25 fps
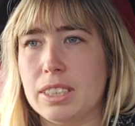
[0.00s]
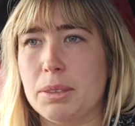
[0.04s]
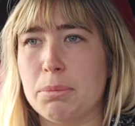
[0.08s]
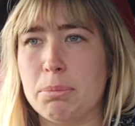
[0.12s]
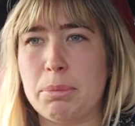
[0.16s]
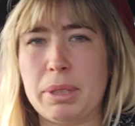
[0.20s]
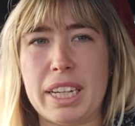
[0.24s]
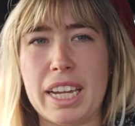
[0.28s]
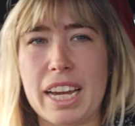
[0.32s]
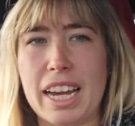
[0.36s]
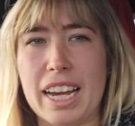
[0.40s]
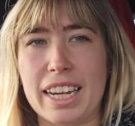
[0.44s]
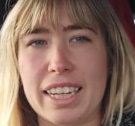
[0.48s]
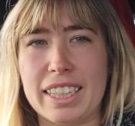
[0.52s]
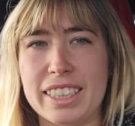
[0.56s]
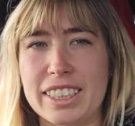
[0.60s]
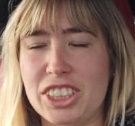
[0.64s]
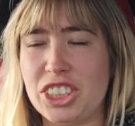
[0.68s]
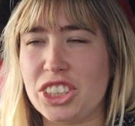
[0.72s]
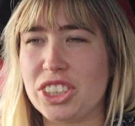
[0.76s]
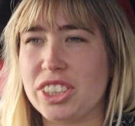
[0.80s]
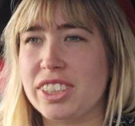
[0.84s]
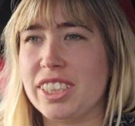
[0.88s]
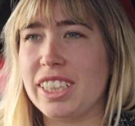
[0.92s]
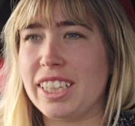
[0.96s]
Yeah, it
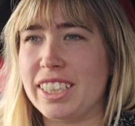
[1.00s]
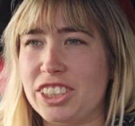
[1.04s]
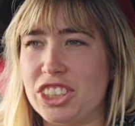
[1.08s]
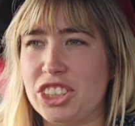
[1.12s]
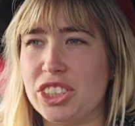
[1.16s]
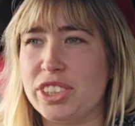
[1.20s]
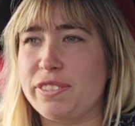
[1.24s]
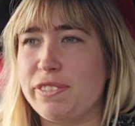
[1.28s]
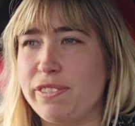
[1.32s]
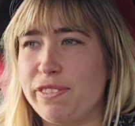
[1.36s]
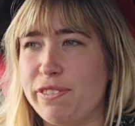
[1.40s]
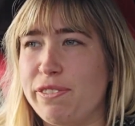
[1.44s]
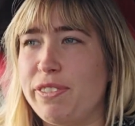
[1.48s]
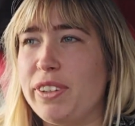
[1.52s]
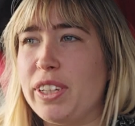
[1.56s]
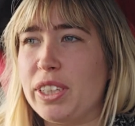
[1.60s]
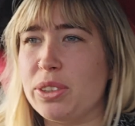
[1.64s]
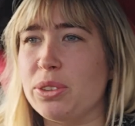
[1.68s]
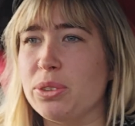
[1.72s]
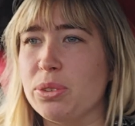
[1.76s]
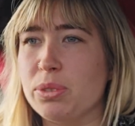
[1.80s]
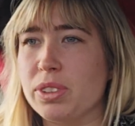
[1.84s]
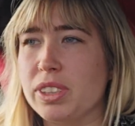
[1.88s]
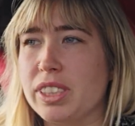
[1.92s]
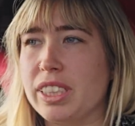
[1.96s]
just
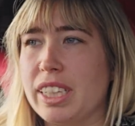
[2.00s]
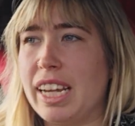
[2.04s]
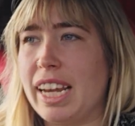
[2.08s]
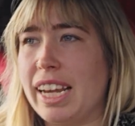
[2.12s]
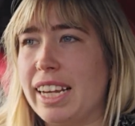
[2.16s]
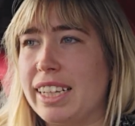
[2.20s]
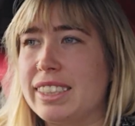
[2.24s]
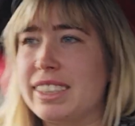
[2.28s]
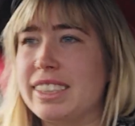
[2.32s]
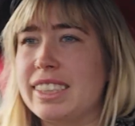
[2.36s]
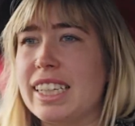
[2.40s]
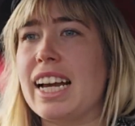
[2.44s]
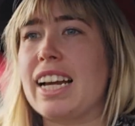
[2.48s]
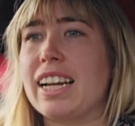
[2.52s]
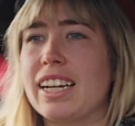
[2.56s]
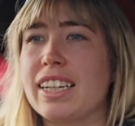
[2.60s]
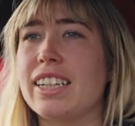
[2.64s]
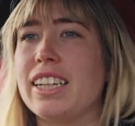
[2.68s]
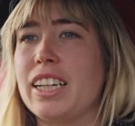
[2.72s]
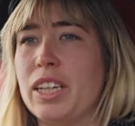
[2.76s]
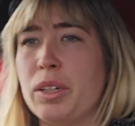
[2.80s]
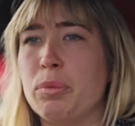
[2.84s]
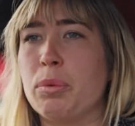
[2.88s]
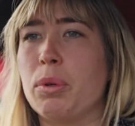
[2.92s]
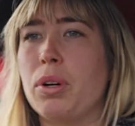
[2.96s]
feels
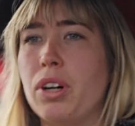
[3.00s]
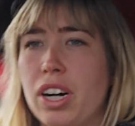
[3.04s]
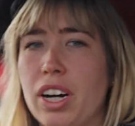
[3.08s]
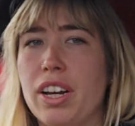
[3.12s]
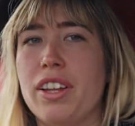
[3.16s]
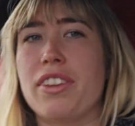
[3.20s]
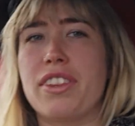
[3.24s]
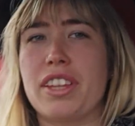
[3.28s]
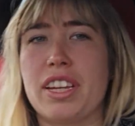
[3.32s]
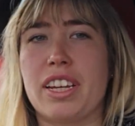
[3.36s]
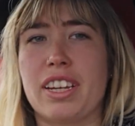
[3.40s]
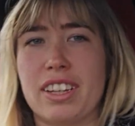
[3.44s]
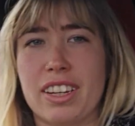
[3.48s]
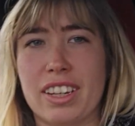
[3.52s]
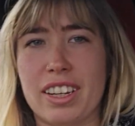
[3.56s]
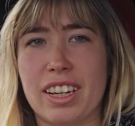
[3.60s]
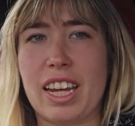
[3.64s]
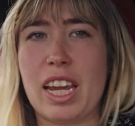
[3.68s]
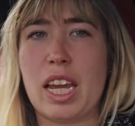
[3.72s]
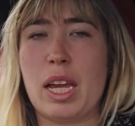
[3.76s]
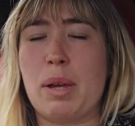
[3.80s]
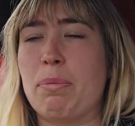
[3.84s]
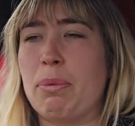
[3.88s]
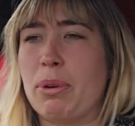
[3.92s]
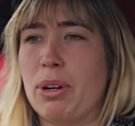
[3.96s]
exactly what I think a
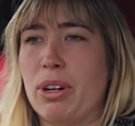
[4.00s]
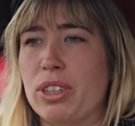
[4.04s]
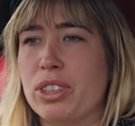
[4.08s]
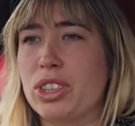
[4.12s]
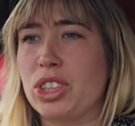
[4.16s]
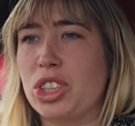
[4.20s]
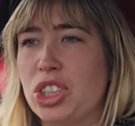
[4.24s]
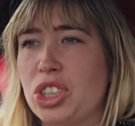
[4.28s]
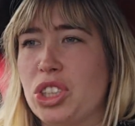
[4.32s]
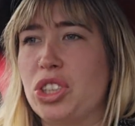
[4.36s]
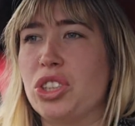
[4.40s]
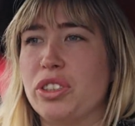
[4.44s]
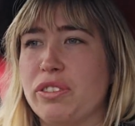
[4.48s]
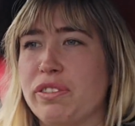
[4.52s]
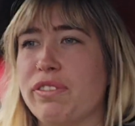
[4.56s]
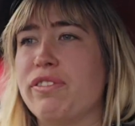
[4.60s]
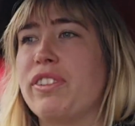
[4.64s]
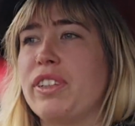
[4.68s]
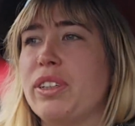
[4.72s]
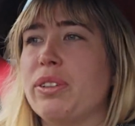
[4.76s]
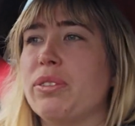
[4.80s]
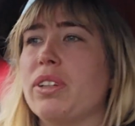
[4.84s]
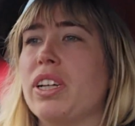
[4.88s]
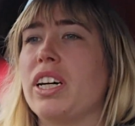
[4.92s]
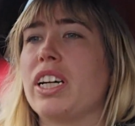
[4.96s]
gearbox should
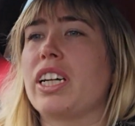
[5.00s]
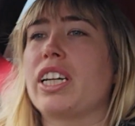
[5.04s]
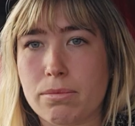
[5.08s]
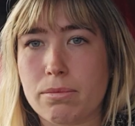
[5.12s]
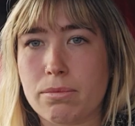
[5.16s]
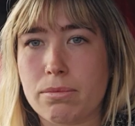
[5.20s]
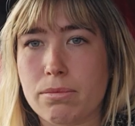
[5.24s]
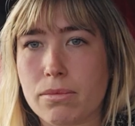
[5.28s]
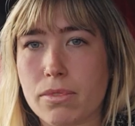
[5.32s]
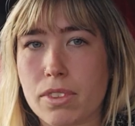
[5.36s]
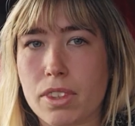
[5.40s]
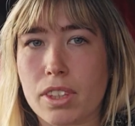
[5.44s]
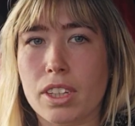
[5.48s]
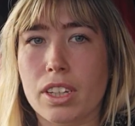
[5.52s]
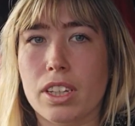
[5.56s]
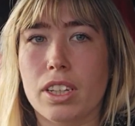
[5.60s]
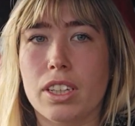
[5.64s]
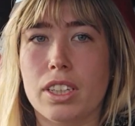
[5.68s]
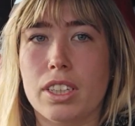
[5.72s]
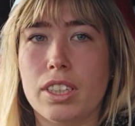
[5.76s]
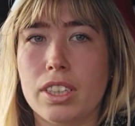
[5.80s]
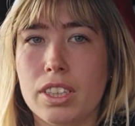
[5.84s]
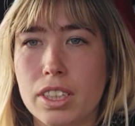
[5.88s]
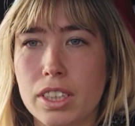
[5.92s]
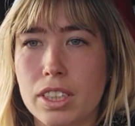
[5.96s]
feel like.
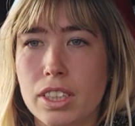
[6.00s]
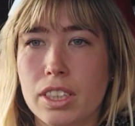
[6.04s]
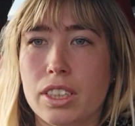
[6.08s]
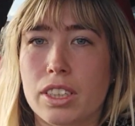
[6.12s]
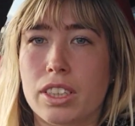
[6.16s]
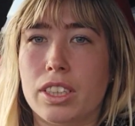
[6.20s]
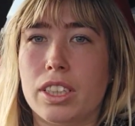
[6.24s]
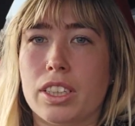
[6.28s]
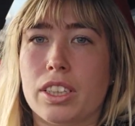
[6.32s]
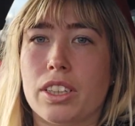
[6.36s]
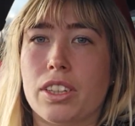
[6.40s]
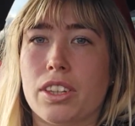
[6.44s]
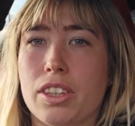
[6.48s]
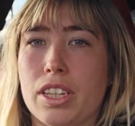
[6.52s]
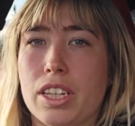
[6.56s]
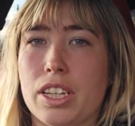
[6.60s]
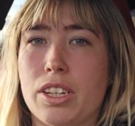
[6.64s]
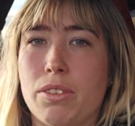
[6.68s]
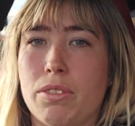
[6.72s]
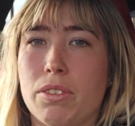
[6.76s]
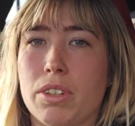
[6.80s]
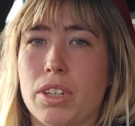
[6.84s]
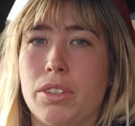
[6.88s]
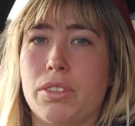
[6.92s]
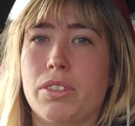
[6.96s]
The other thing
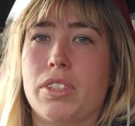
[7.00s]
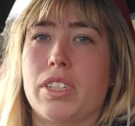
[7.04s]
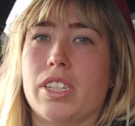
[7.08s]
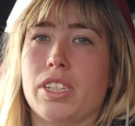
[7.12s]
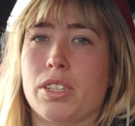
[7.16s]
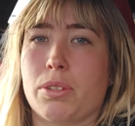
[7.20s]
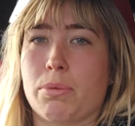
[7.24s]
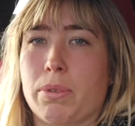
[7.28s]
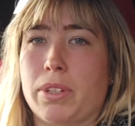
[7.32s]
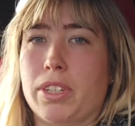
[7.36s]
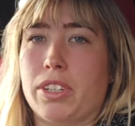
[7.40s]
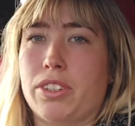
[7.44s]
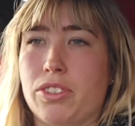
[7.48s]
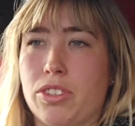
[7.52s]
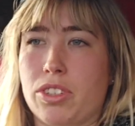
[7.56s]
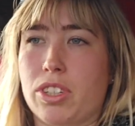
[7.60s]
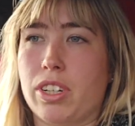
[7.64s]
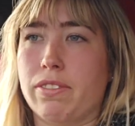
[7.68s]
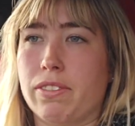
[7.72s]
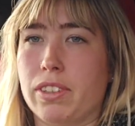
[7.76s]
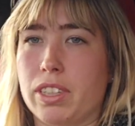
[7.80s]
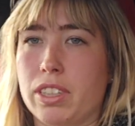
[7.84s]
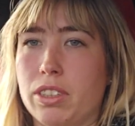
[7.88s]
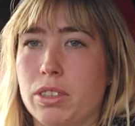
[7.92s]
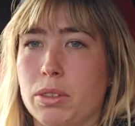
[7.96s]
you notice when you're
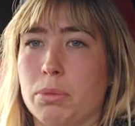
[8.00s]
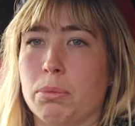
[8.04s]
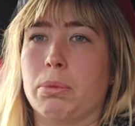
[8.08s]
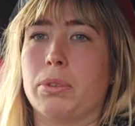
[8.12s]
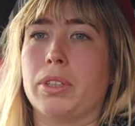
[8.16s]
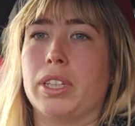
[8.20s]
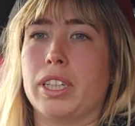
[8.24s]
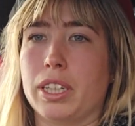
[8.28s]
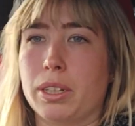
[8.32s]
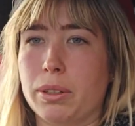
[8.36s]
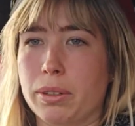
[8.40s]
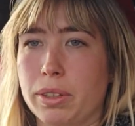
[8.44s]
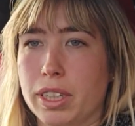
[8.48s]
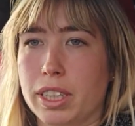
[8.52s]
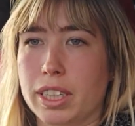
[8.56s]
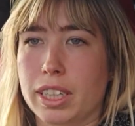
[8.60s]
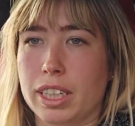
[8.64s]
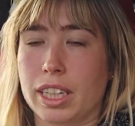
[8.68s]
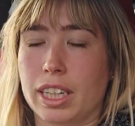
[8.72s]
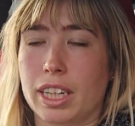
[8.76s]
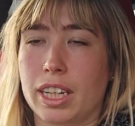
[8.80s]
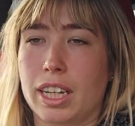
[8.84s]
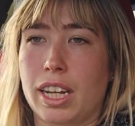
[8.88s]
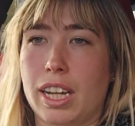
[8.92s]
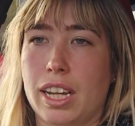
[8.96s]
driving along pretty
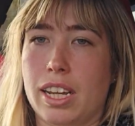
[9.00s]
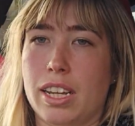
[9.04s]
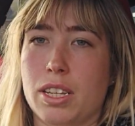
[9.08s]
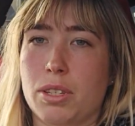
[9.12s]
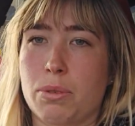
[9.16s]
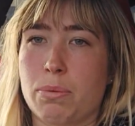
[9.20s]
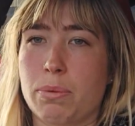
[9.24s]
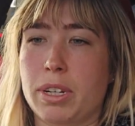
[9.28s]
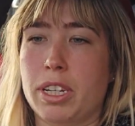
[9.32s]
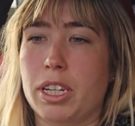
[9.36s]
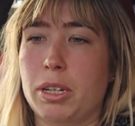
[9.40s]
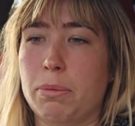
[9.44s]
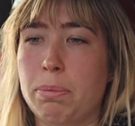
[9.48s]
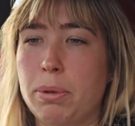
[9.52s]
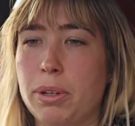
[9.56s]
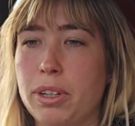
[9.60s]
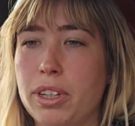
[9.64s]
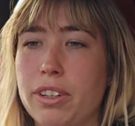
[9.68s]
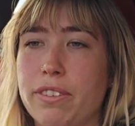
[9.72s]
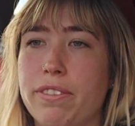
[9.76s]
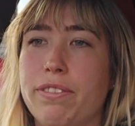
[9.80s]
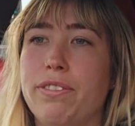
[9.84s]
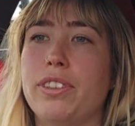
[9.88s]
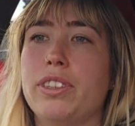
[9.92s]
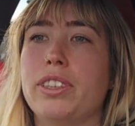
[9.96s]
quickly is when you put
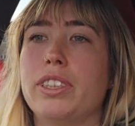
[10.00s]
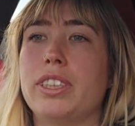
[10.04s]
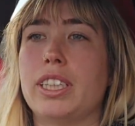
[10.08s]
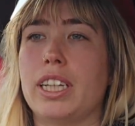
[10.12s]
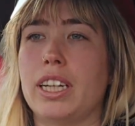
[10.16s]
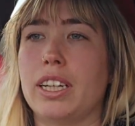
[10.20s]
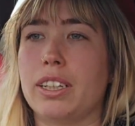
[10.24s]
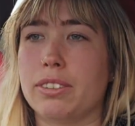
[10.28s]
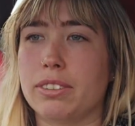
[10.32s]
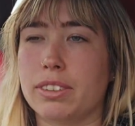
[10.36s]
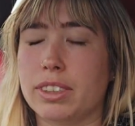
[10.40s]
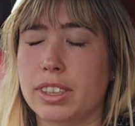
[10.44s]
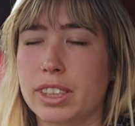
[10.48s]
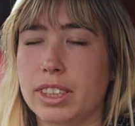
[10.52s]
your foot down,